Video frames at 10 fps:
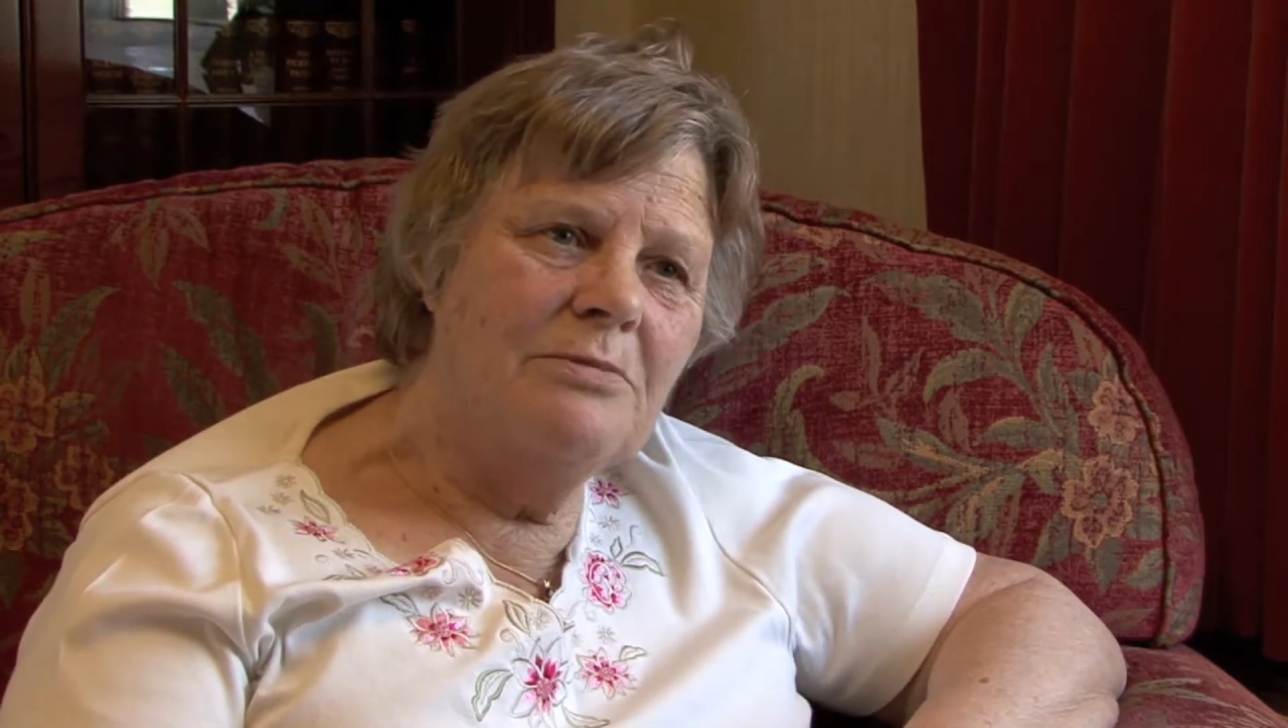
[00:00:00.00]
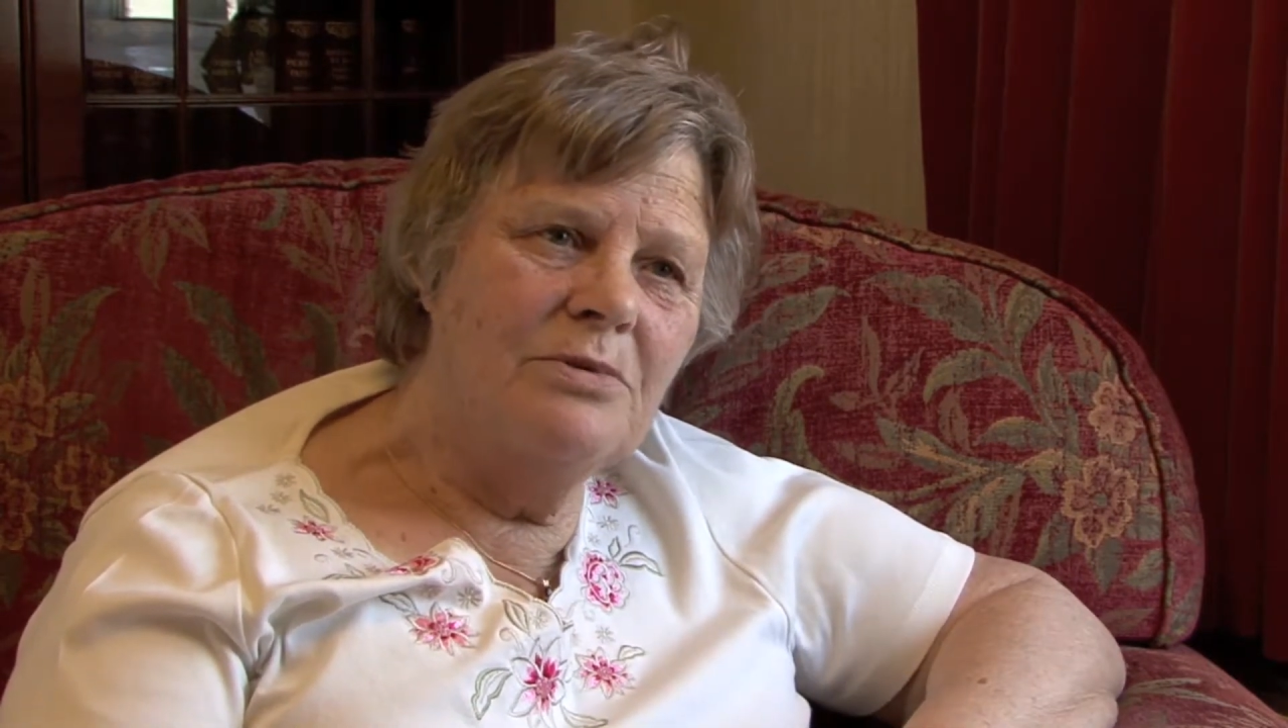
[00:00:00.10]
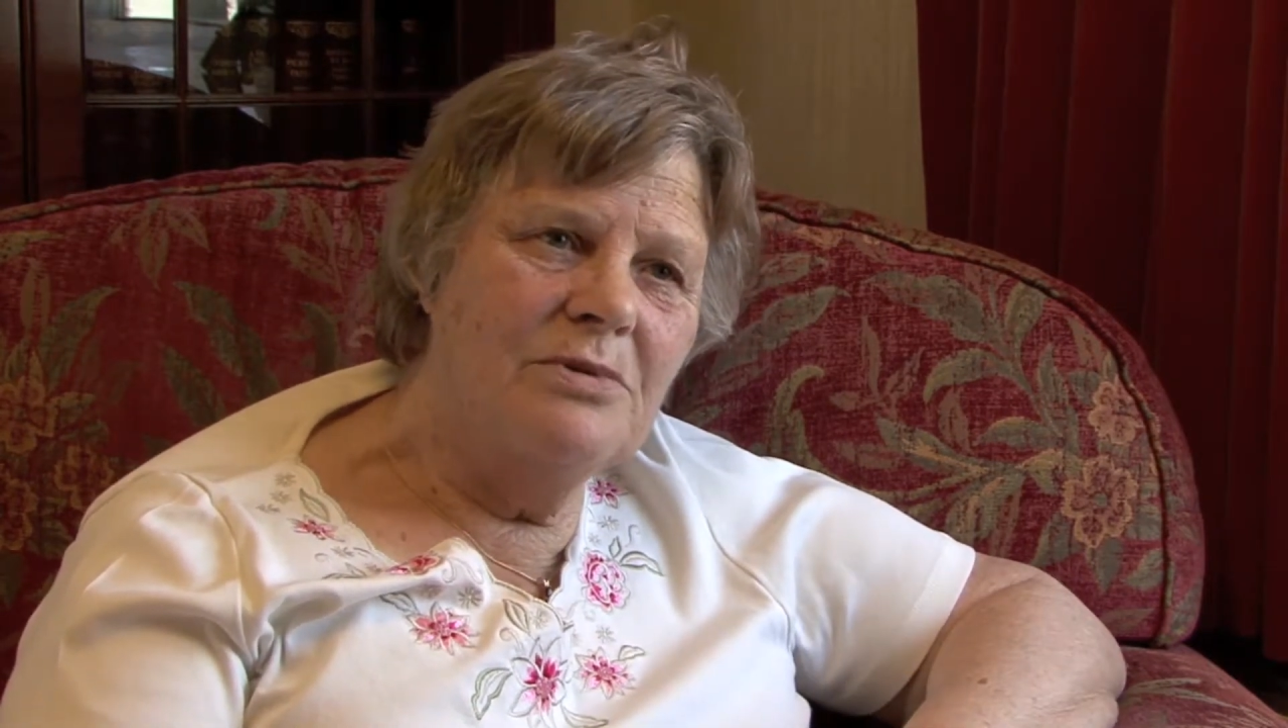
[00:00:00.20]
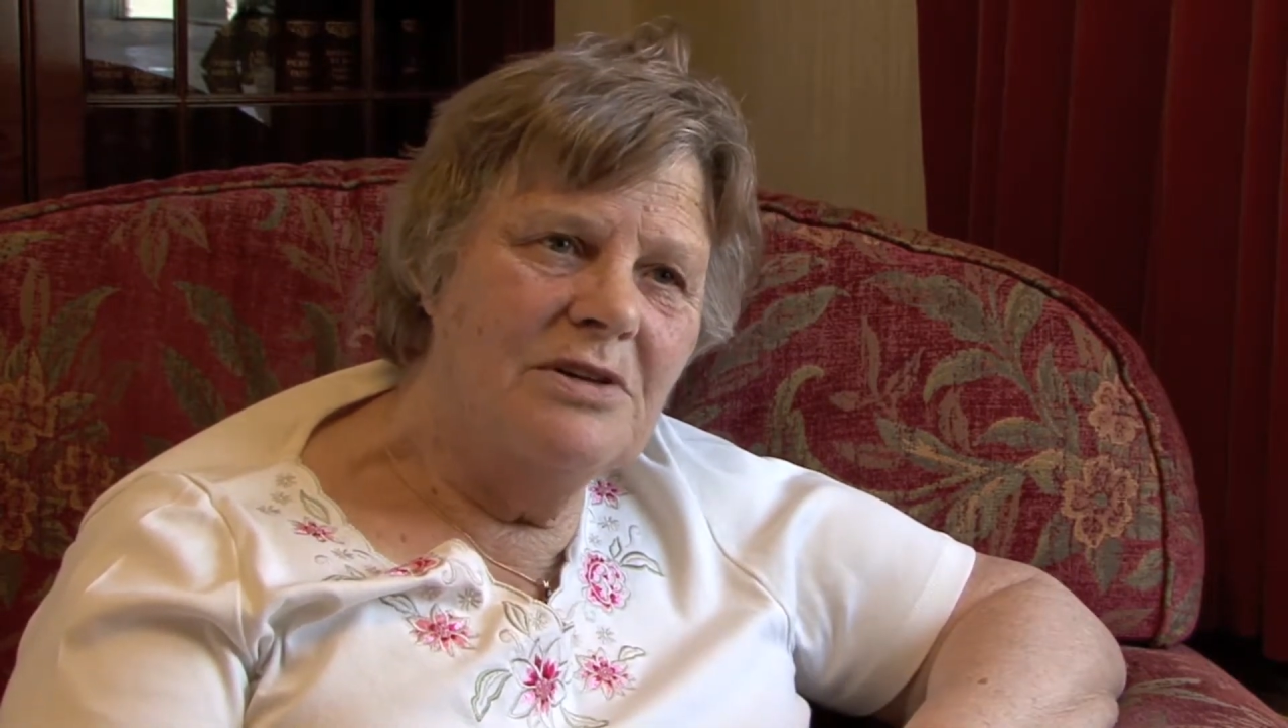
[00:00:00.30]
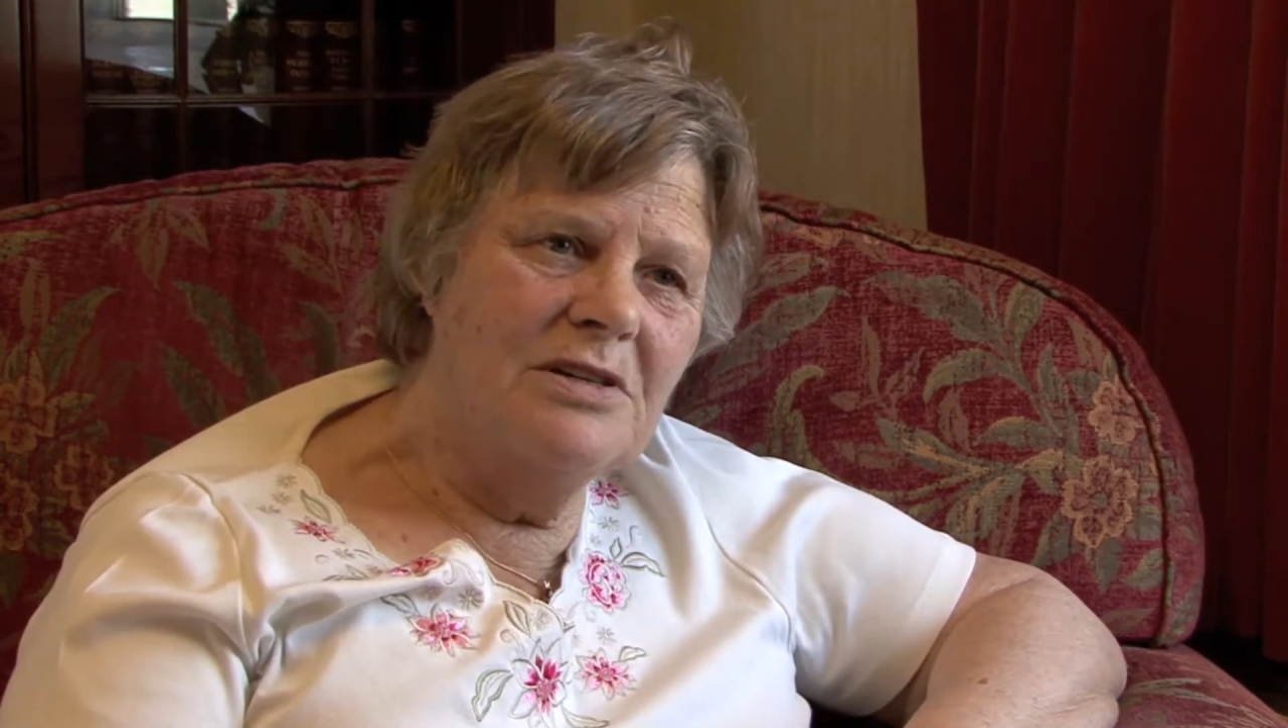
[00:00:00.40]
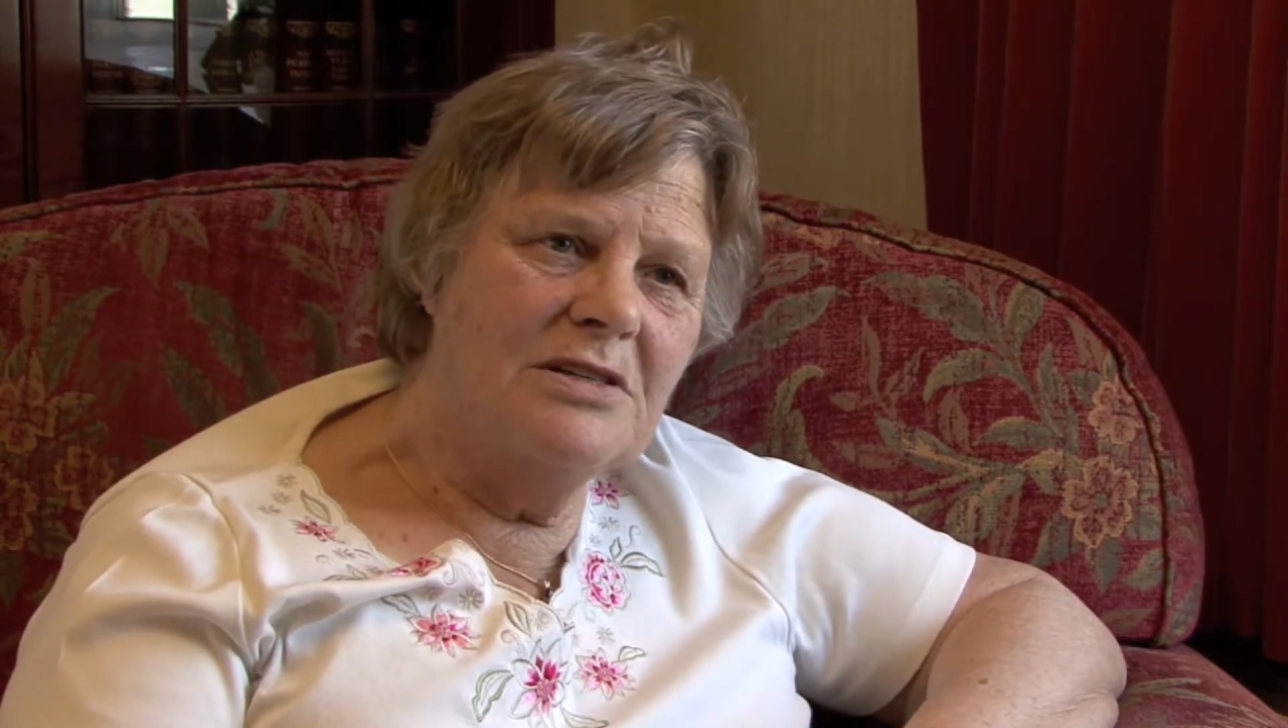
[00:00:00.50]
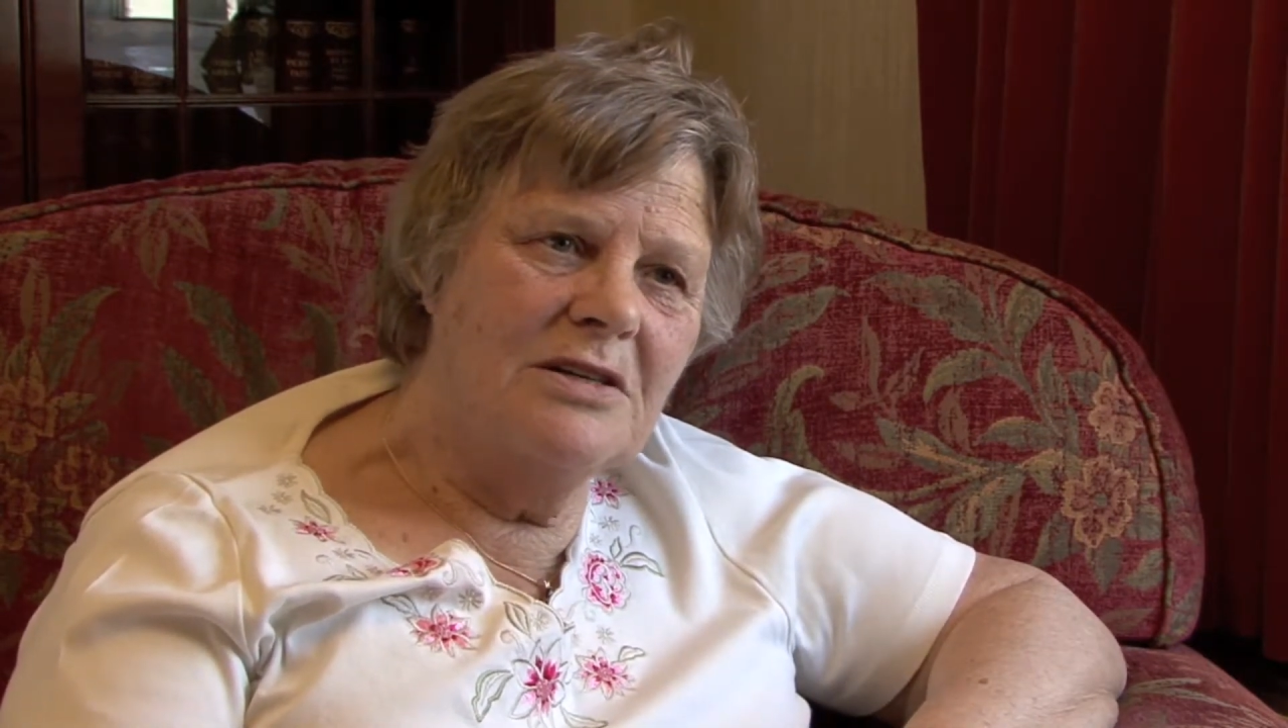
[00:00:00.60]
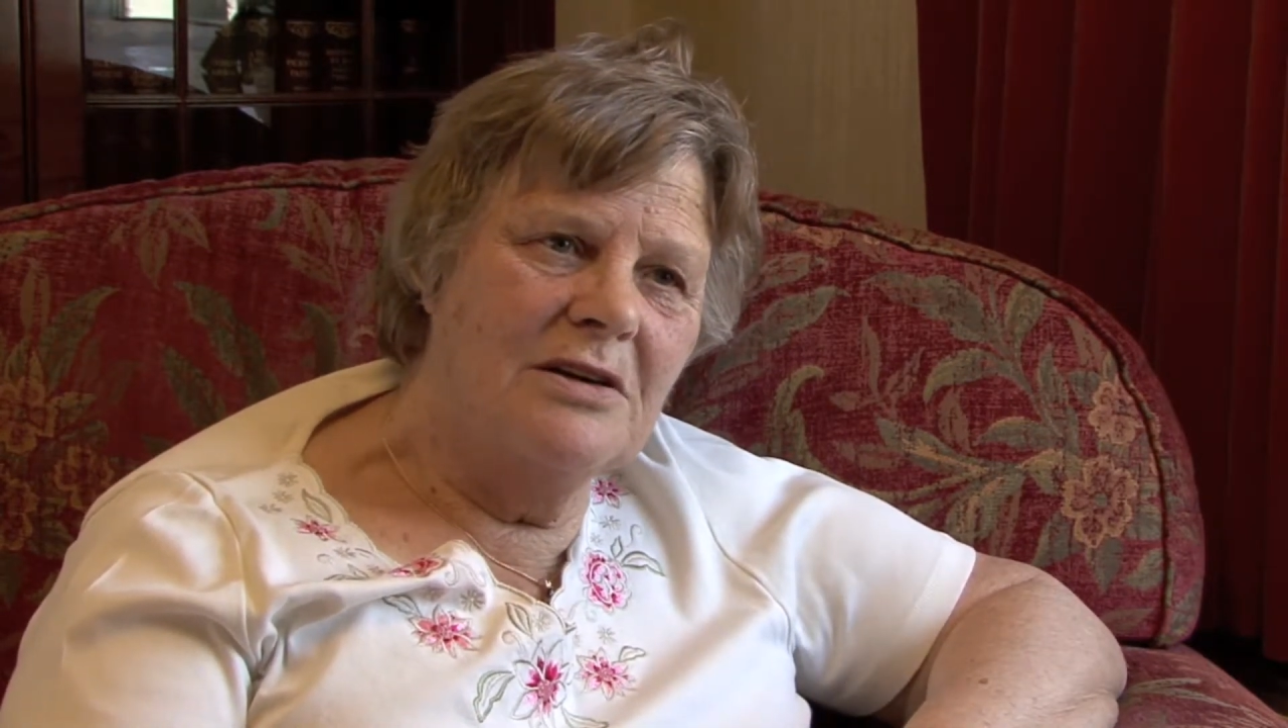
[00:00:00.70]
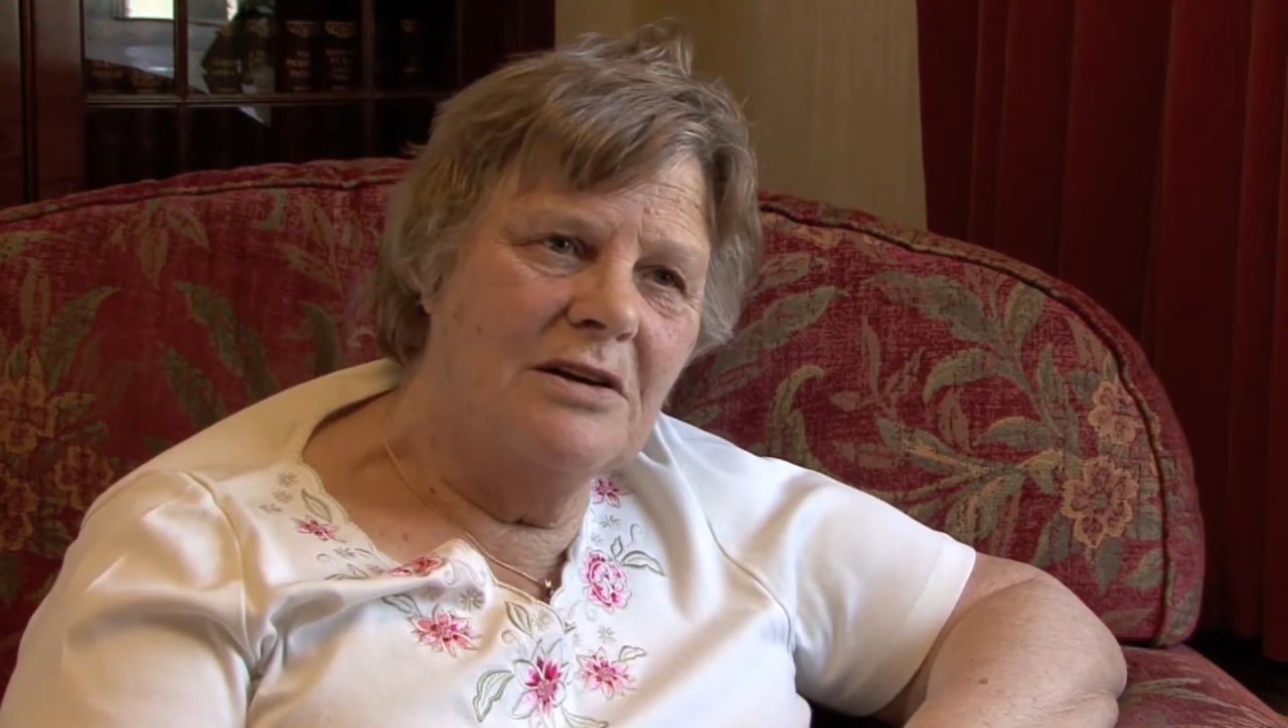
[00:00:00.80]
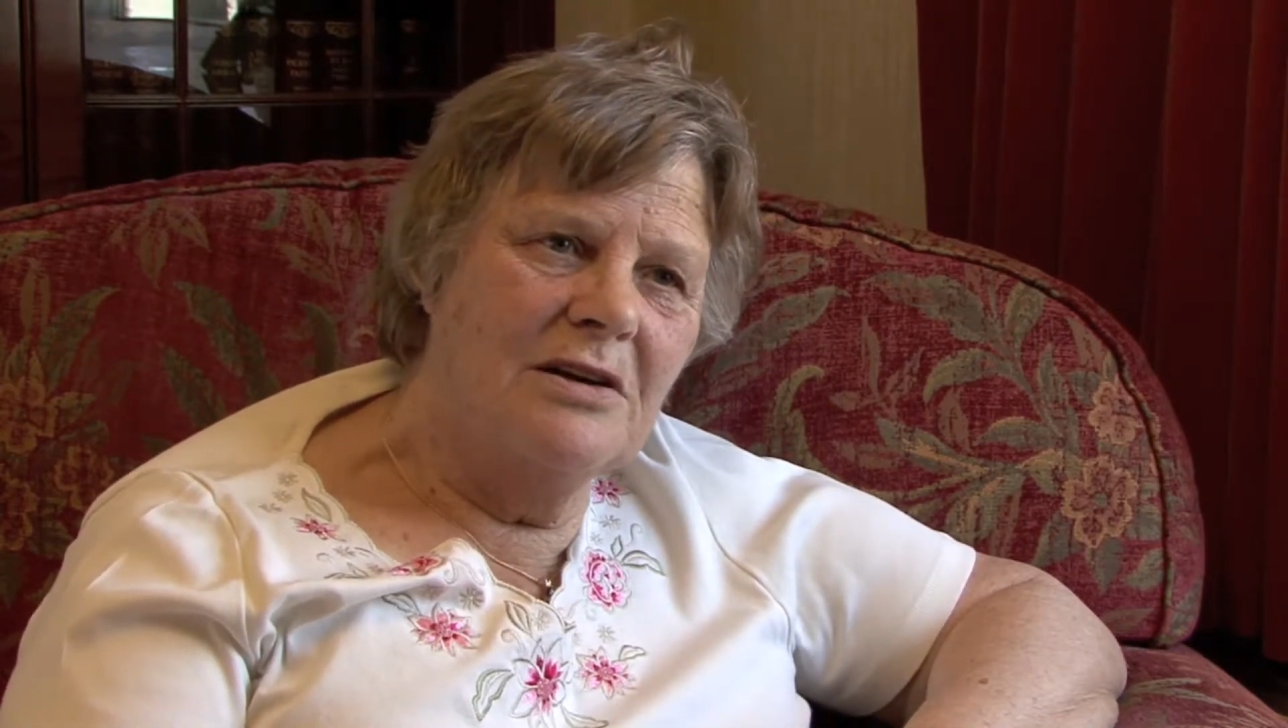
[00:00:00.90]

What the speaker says: upwards.